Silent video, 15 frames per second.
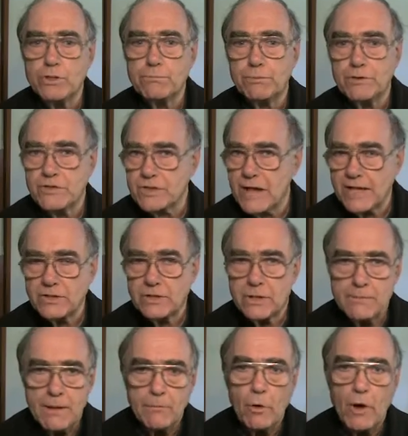was
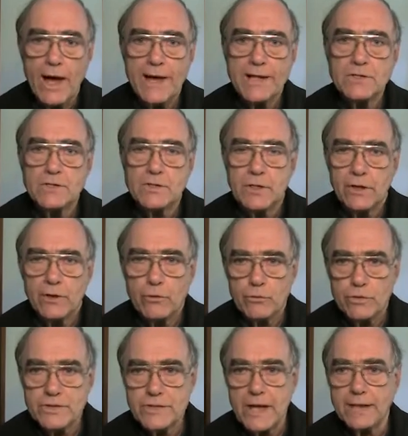precisely memorized,
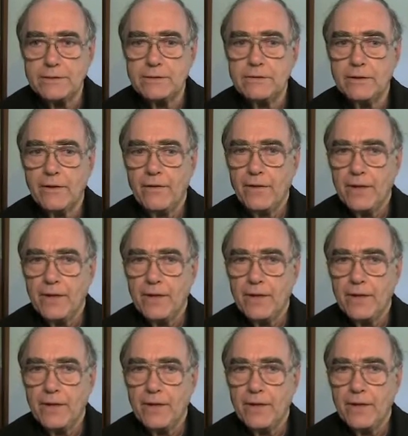recited,